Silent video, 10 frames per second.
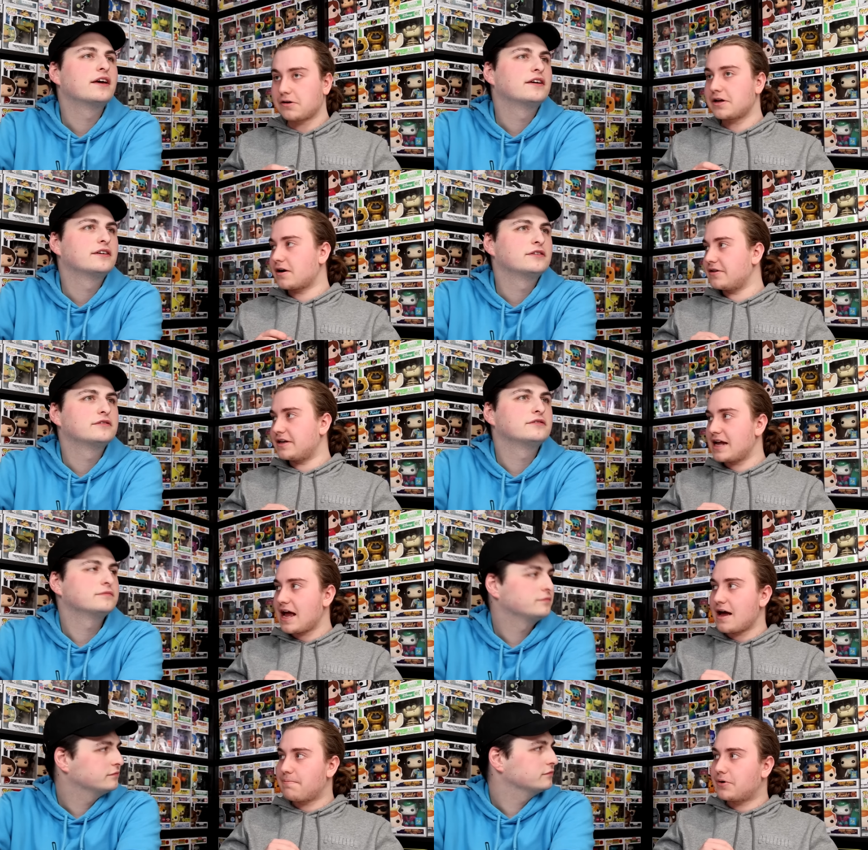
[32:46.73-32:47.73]
Speaker 1: earlier in the
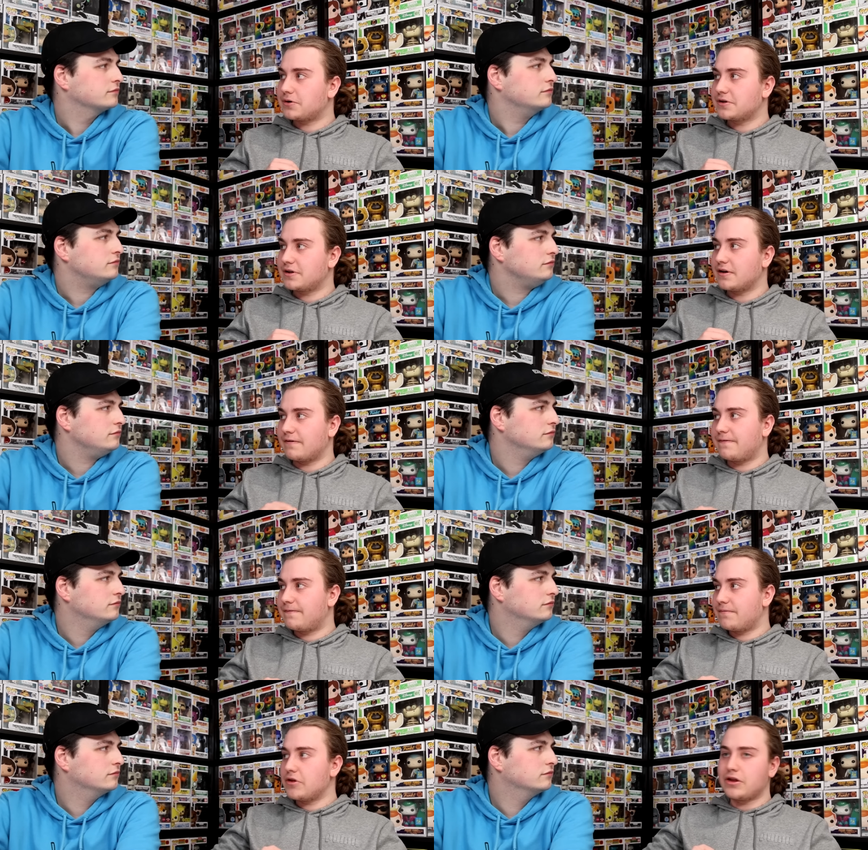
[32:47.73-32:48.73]
day, I pulled the
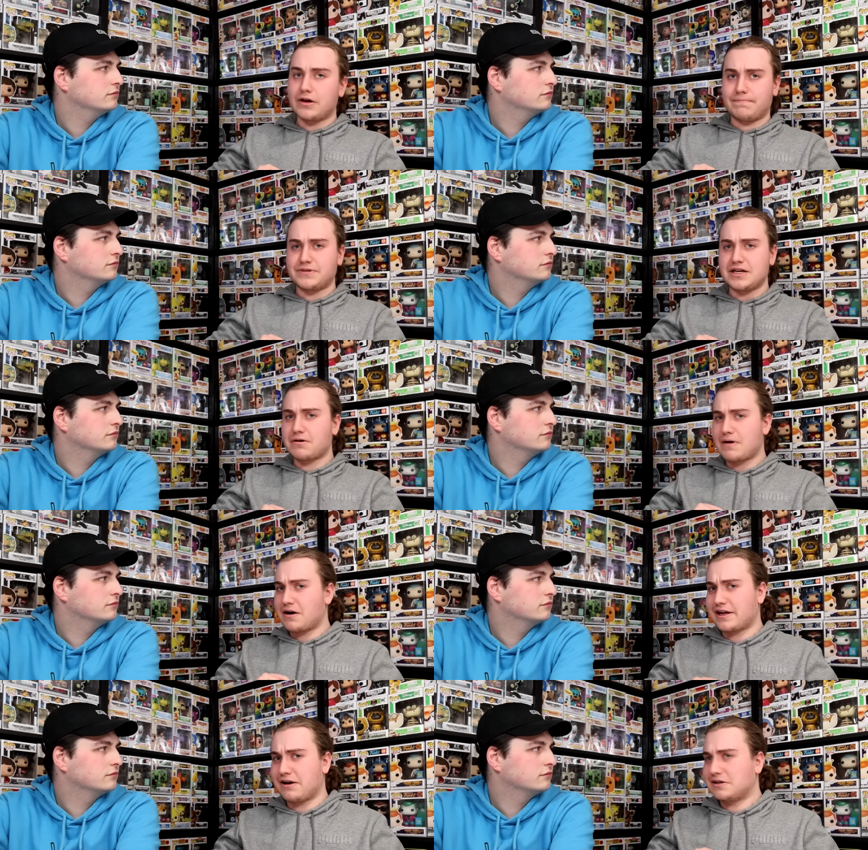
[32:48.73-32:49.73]
the secret
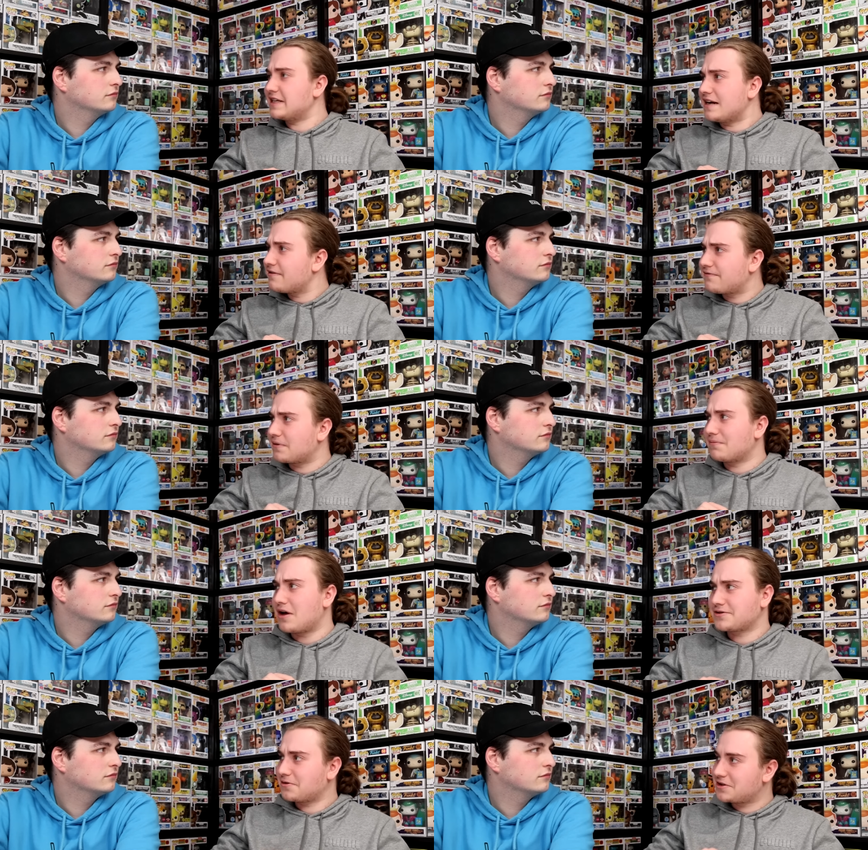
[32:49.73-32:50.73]
rare Giratina from
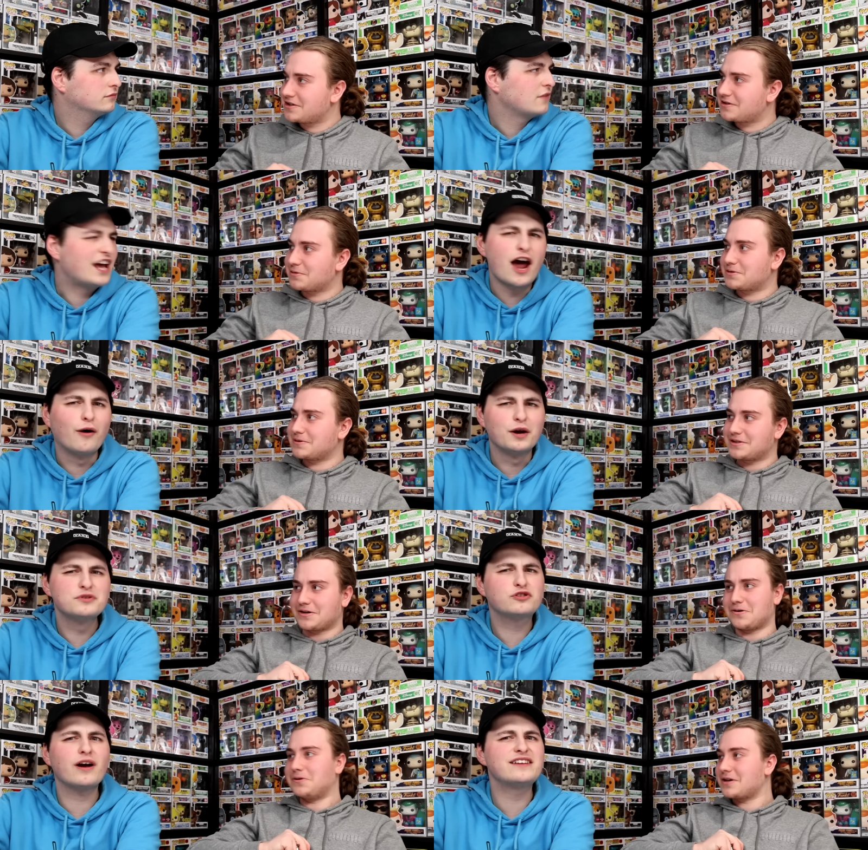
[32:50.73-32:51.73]
Lost Origins. I know was it
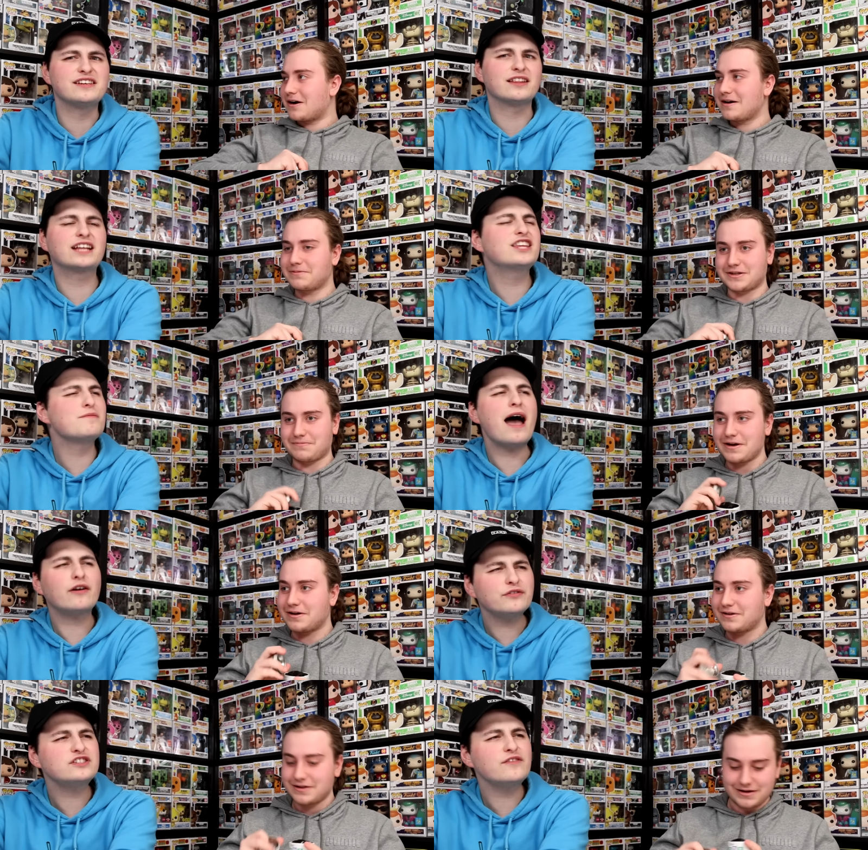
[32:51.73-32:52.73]
was crazy. Like the
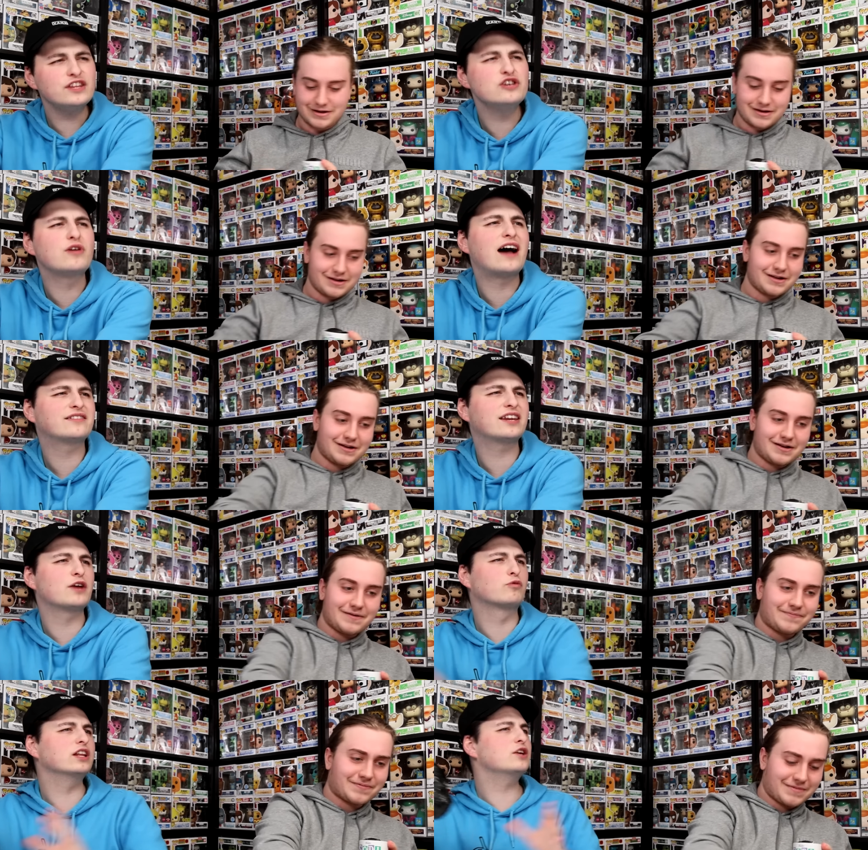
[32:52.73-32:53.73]
amount of
Speaker 2: stuff that you got today
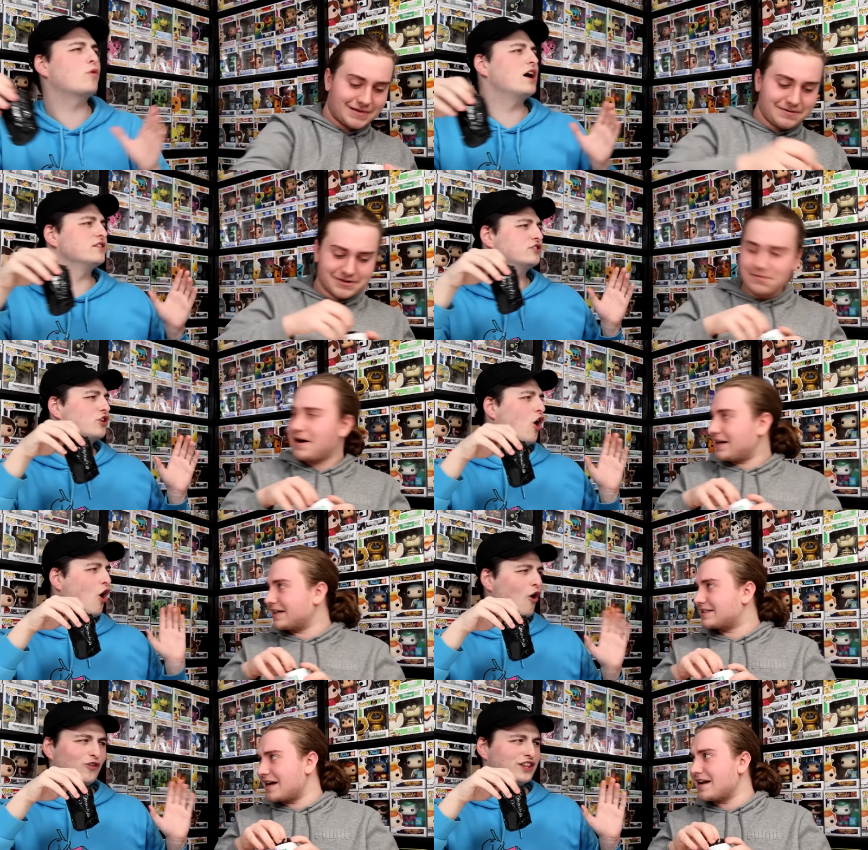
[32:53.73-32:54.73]
really was, was quite an
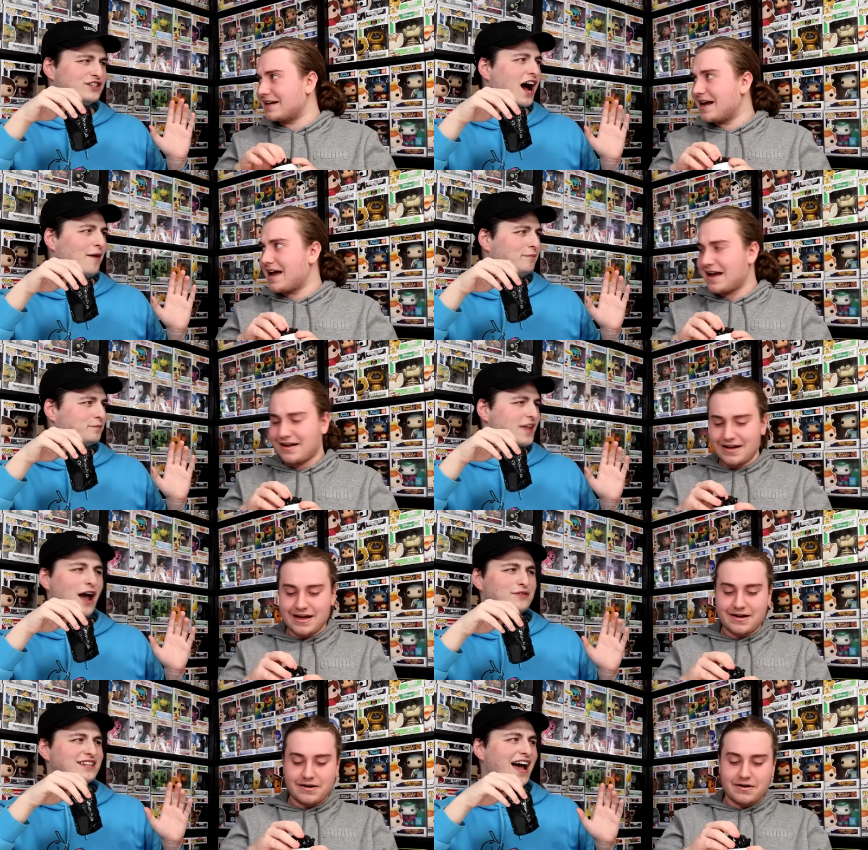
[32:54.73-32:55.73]
exciting day. Yeah.
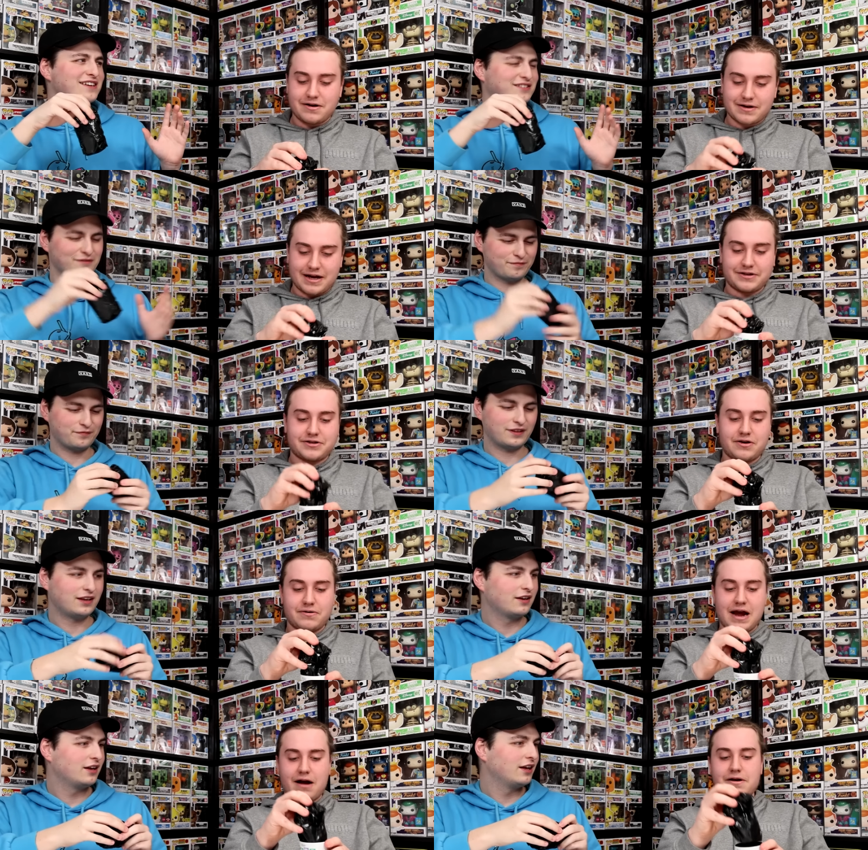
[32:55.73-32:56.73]
yeah. it was nice.
Speaker 1: Okay,
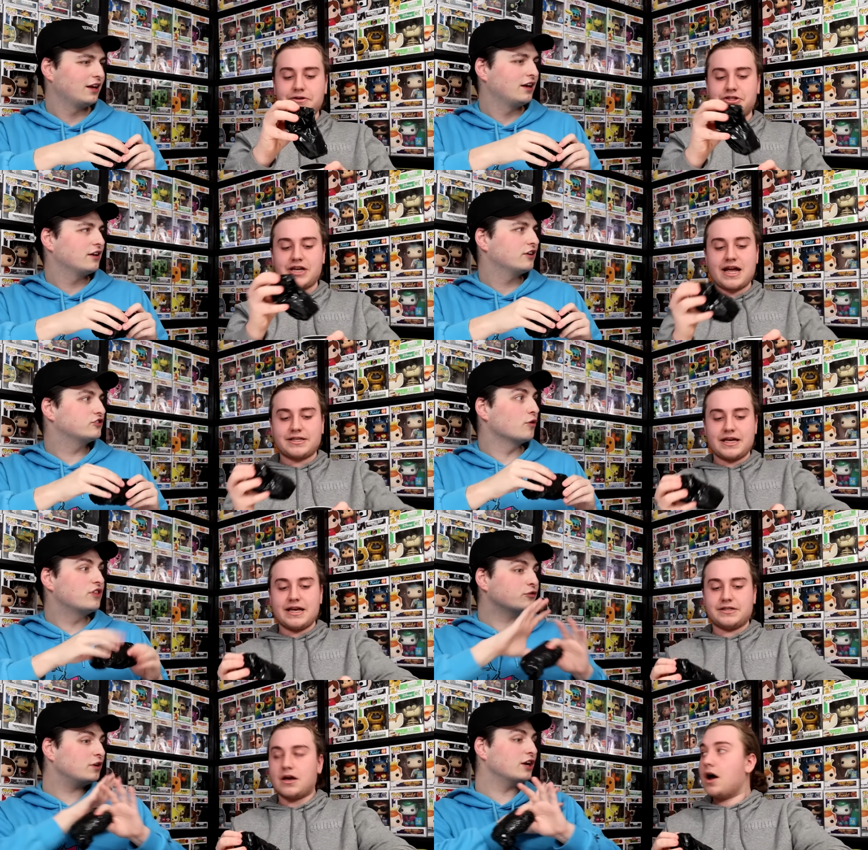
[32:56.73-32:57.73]
so Ariel's chase. So is...
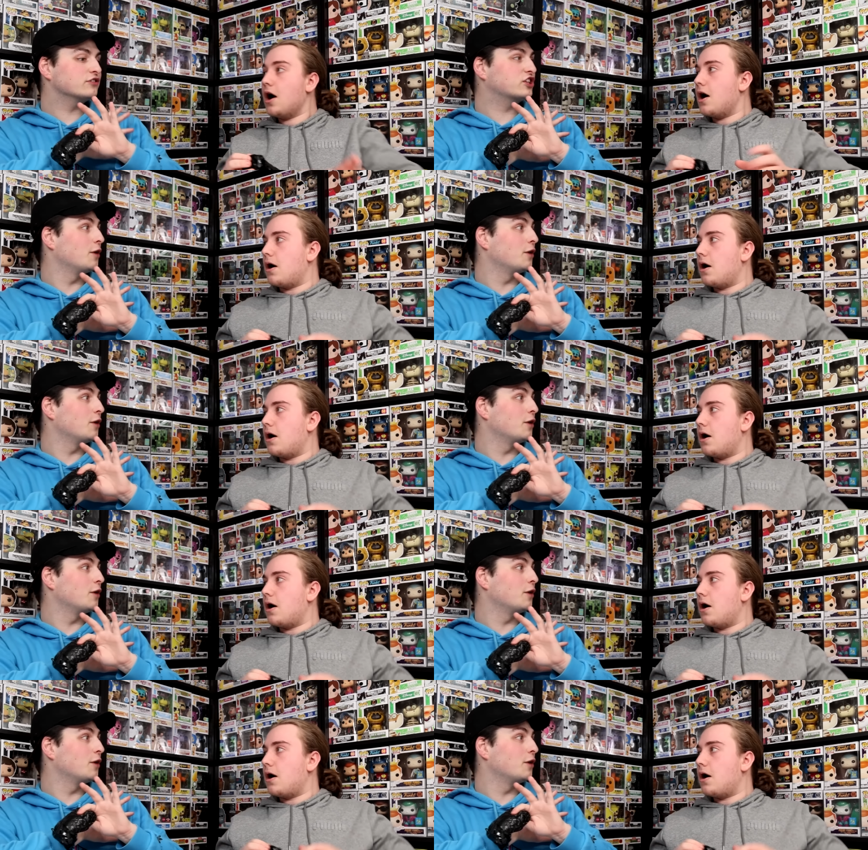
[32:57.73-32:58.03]
this one here is